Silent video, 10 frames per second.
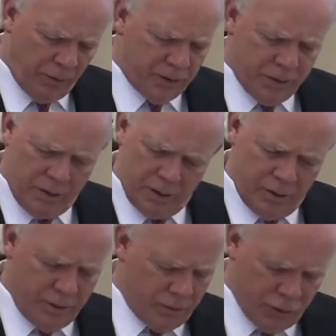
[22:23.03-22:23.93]
which
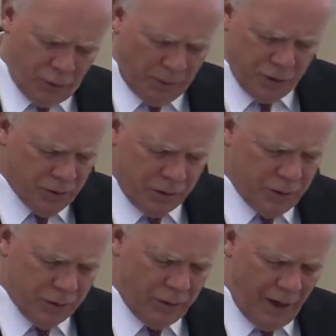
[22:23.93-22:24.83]
the scriptures
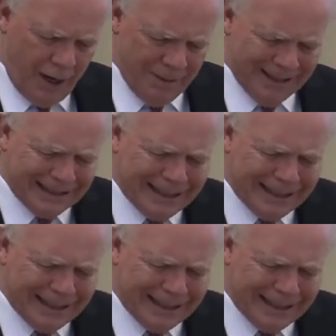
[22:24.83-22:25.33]
describe in